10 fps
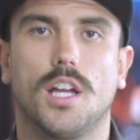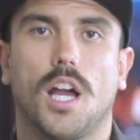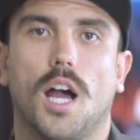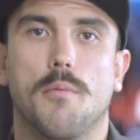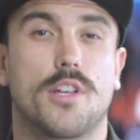
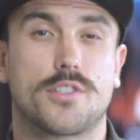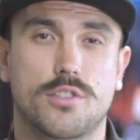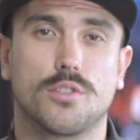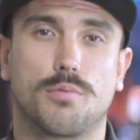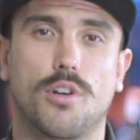That's
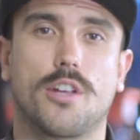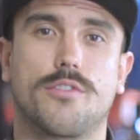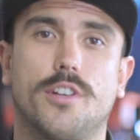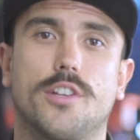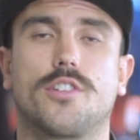still a
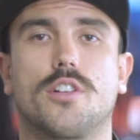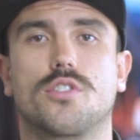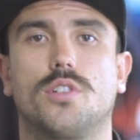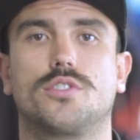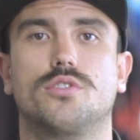prized fish, so
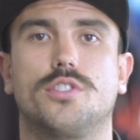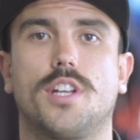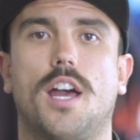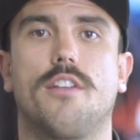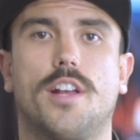it's always good
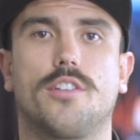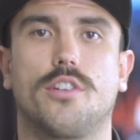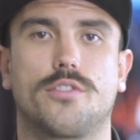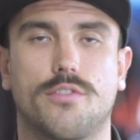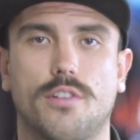to have
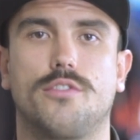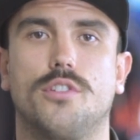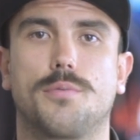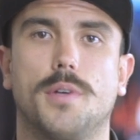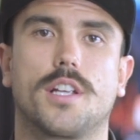those
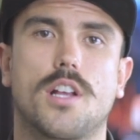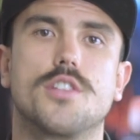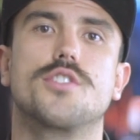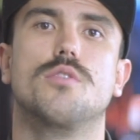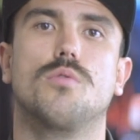few spare
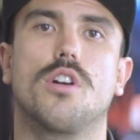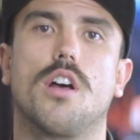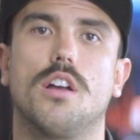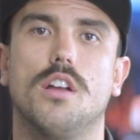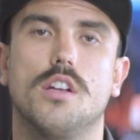guns in the
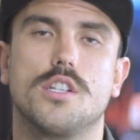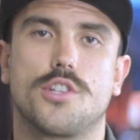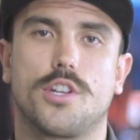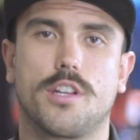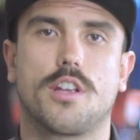water
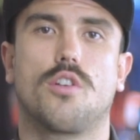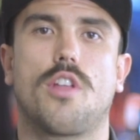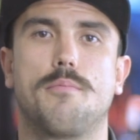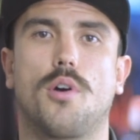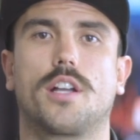so you can get all
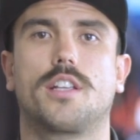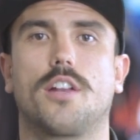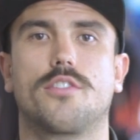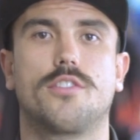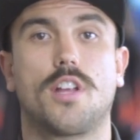that
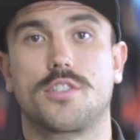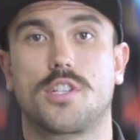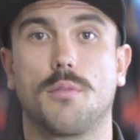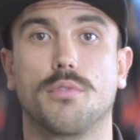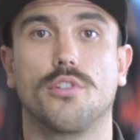bycatch that does
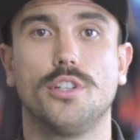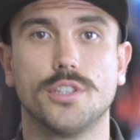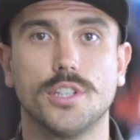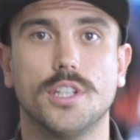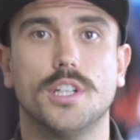come through.
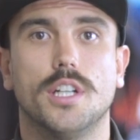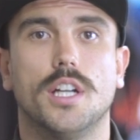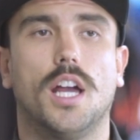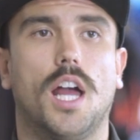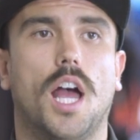
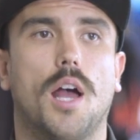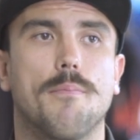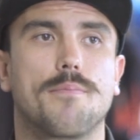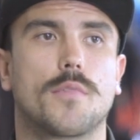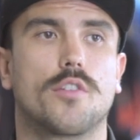
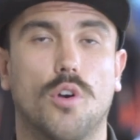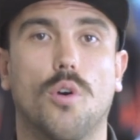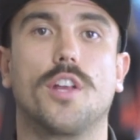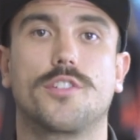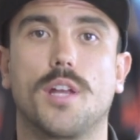So
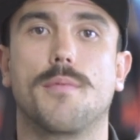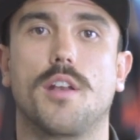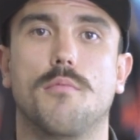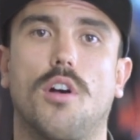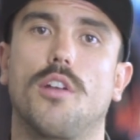always keep
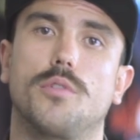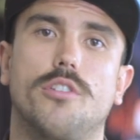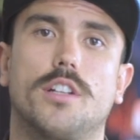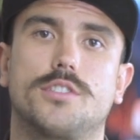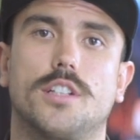that in mind when
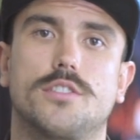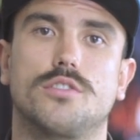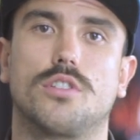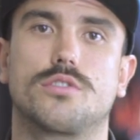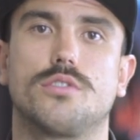you're out chasing
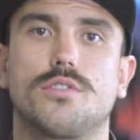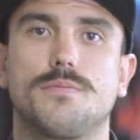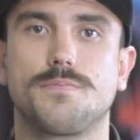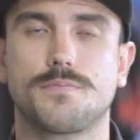dogtooth.